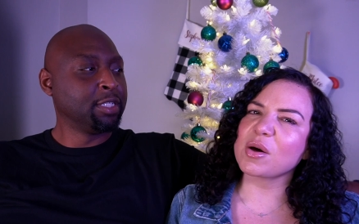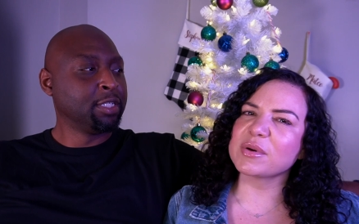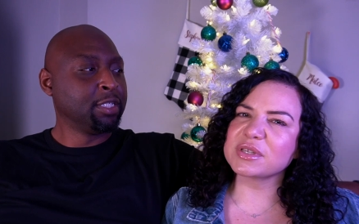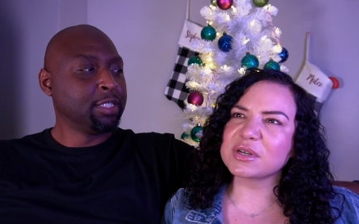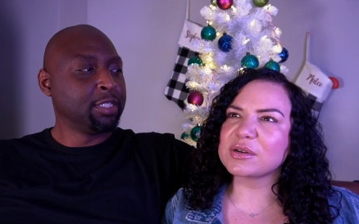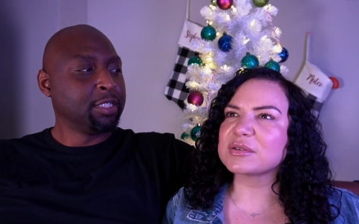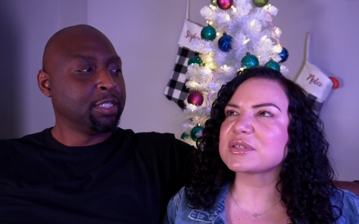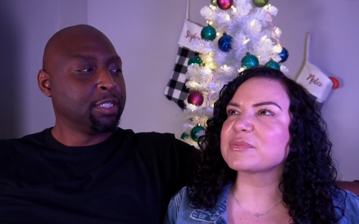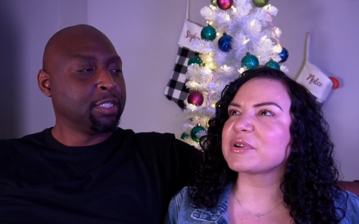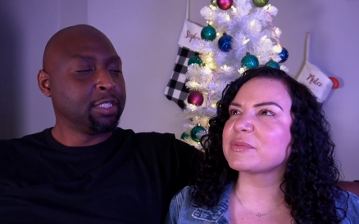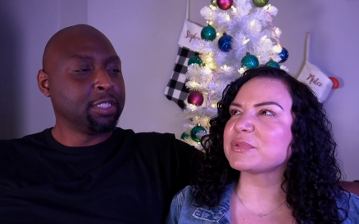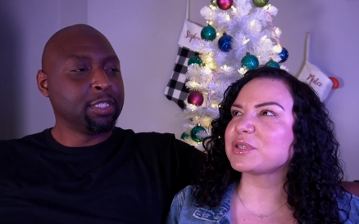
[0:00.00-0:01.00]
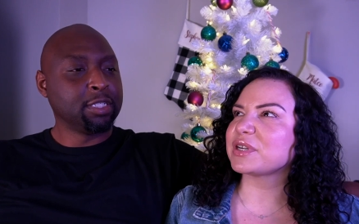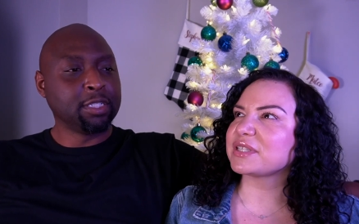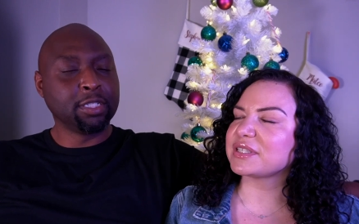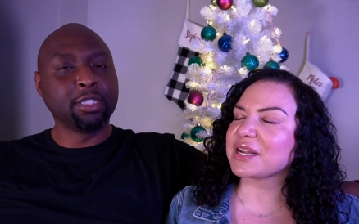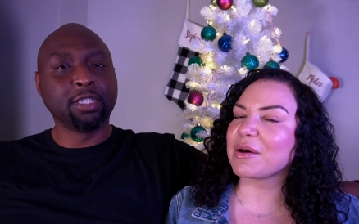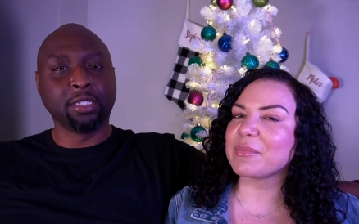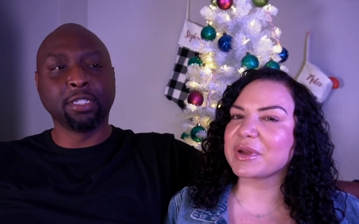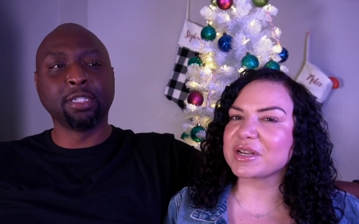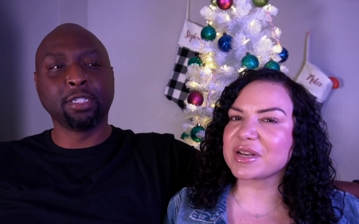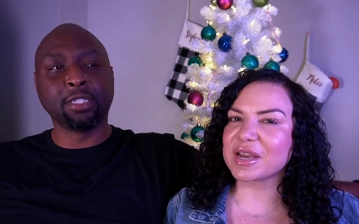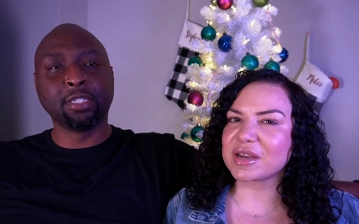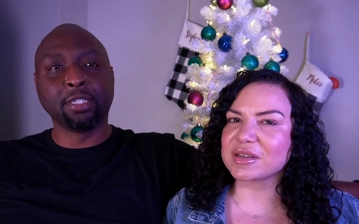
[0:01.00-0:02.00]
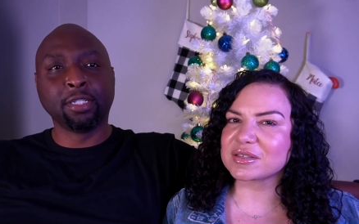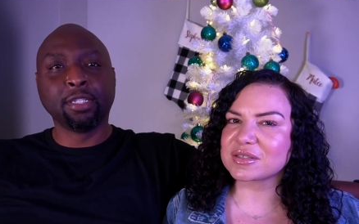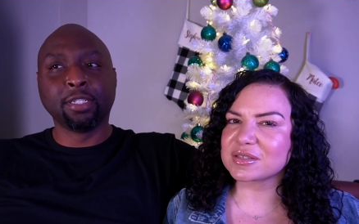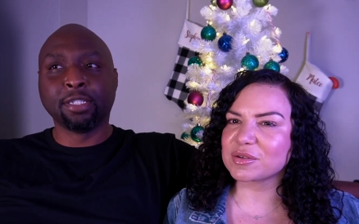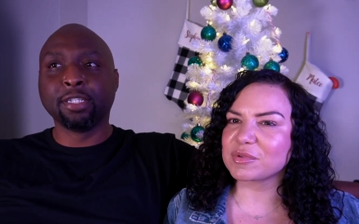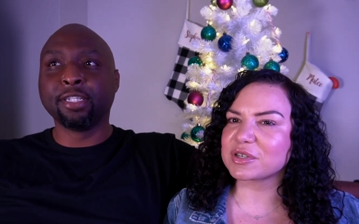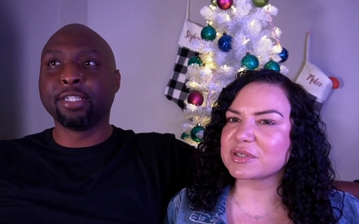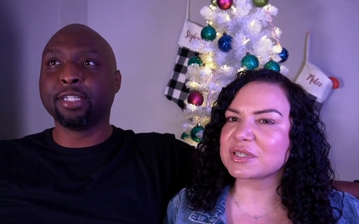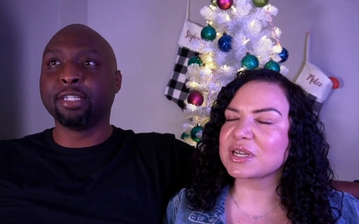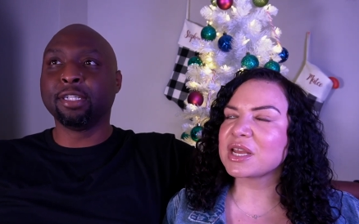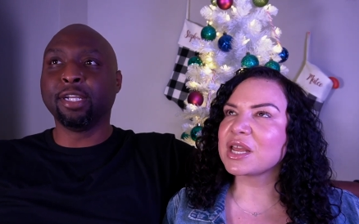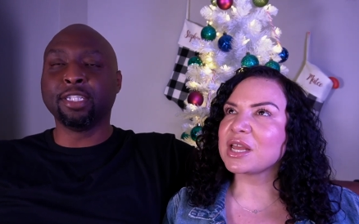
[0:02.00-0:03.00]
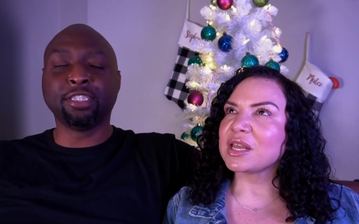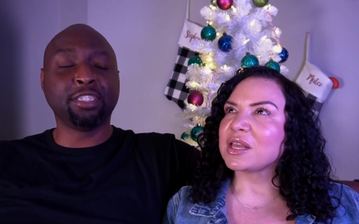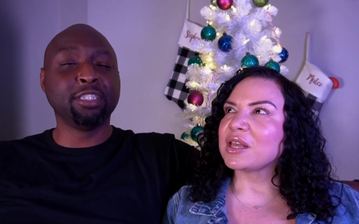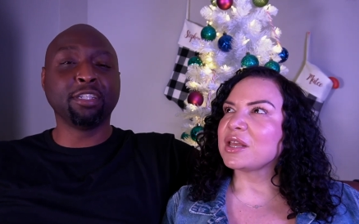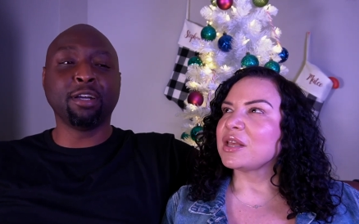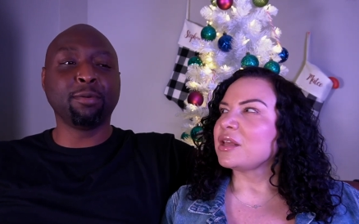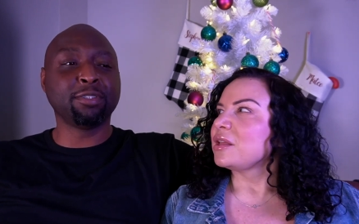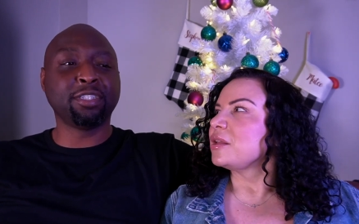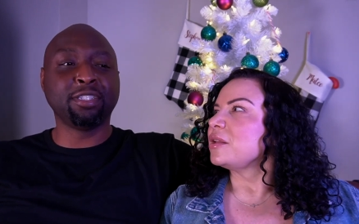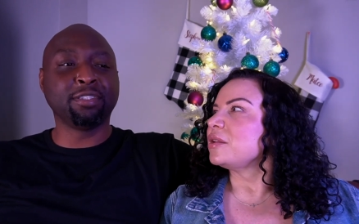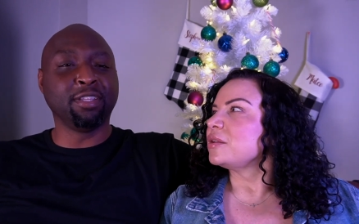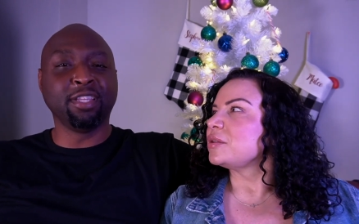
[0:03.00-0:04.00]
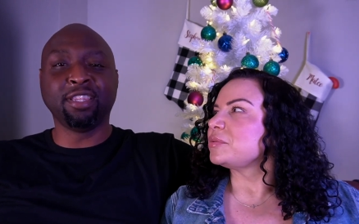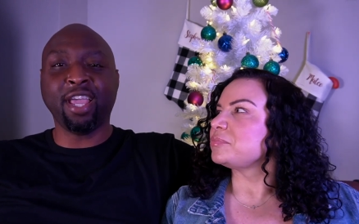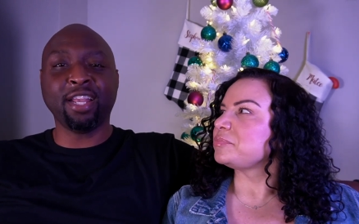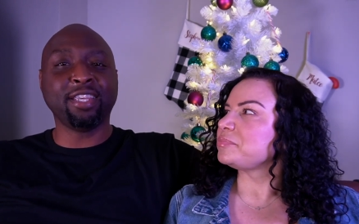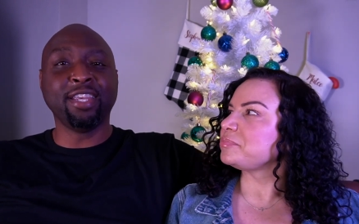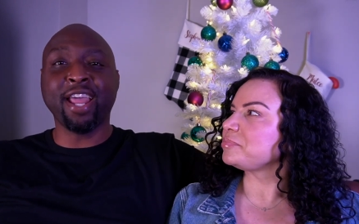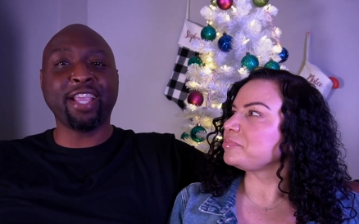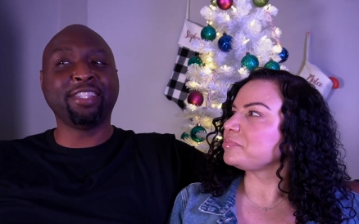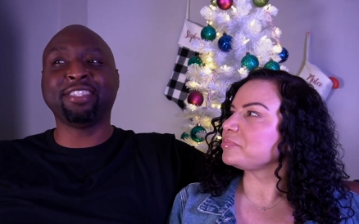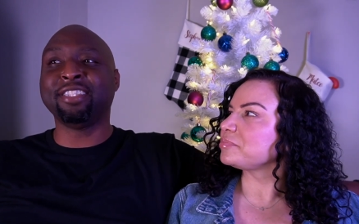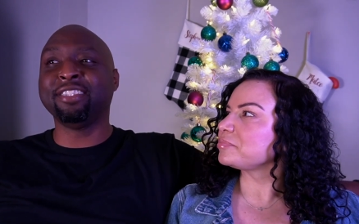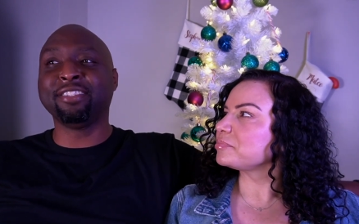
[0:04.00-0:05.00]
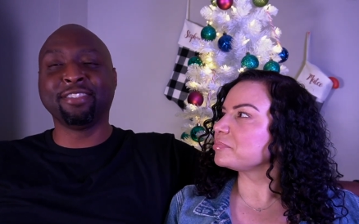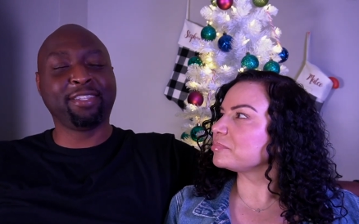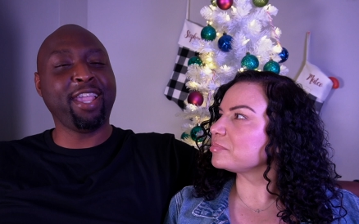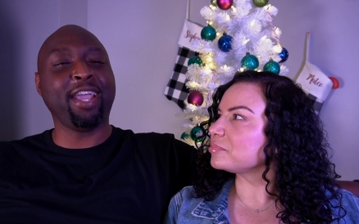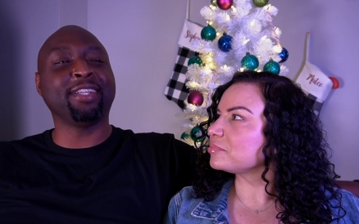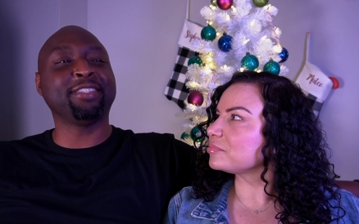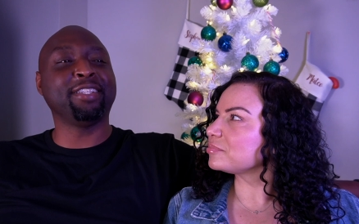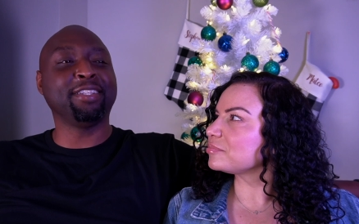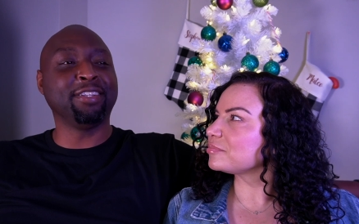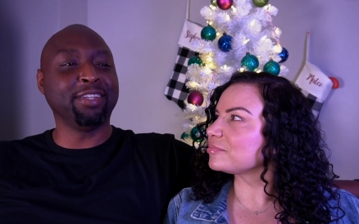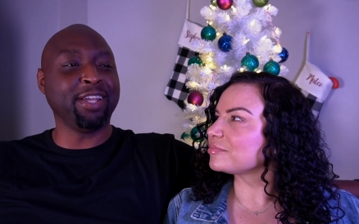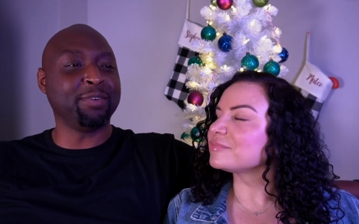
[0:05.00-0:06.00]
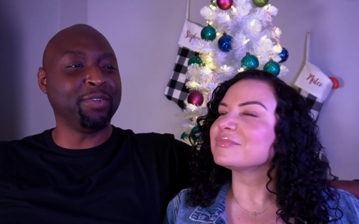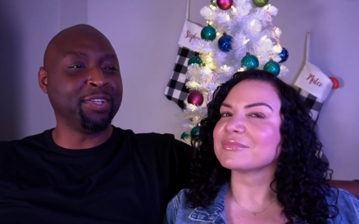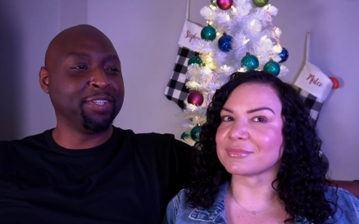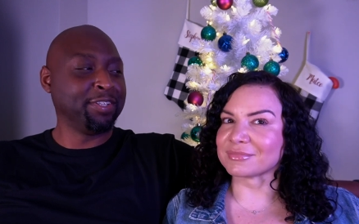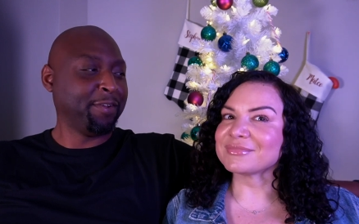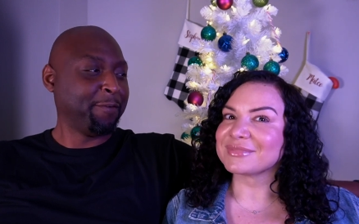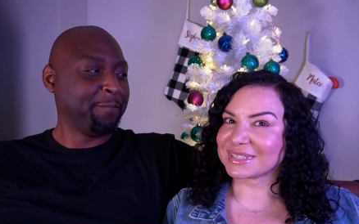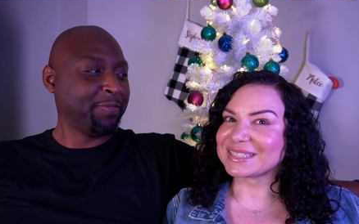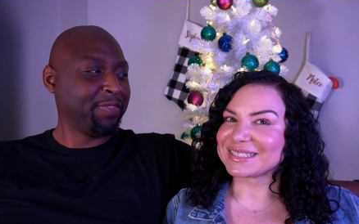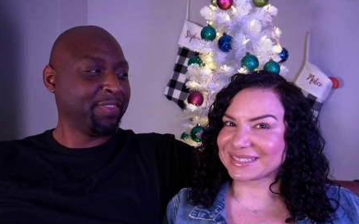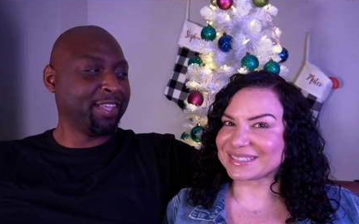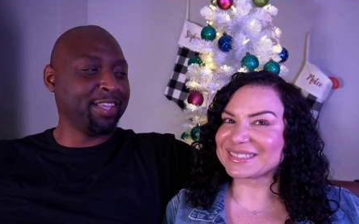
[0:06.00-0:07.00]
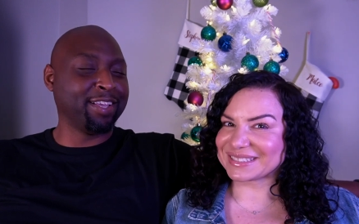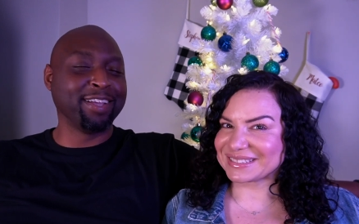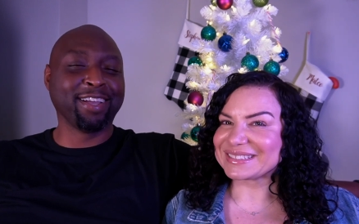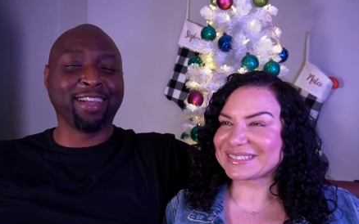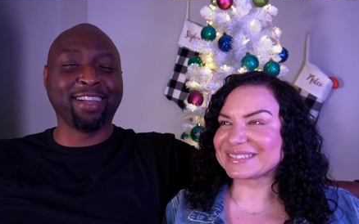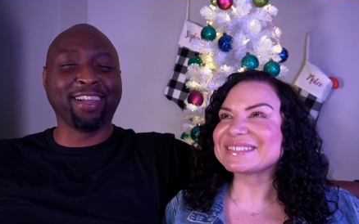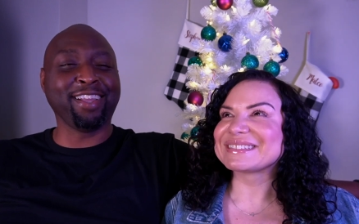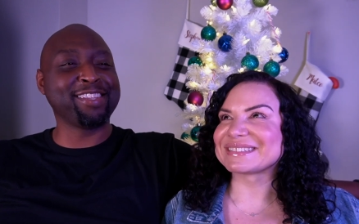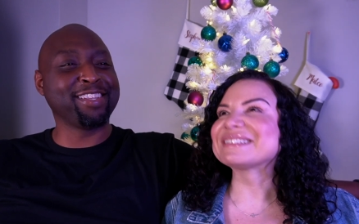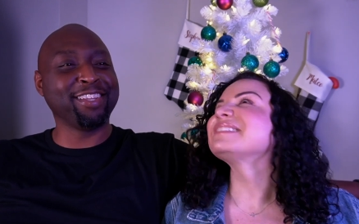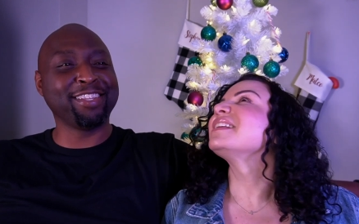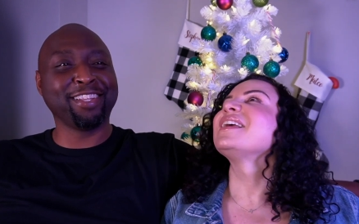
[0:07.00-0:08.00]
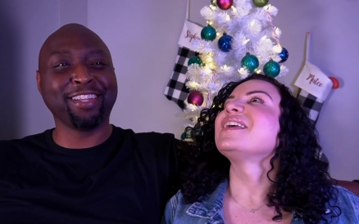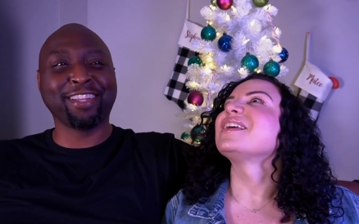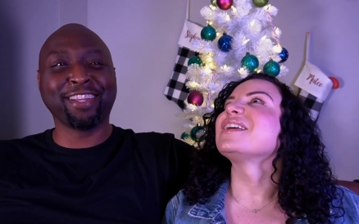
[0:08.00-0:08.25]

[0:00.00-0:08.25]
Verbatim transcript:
Speaker 1: always hurts when I'm stressed out. My neck is the worst.
Speaker 2: And she's already she that night she cashed in on that
Speaker 1: one.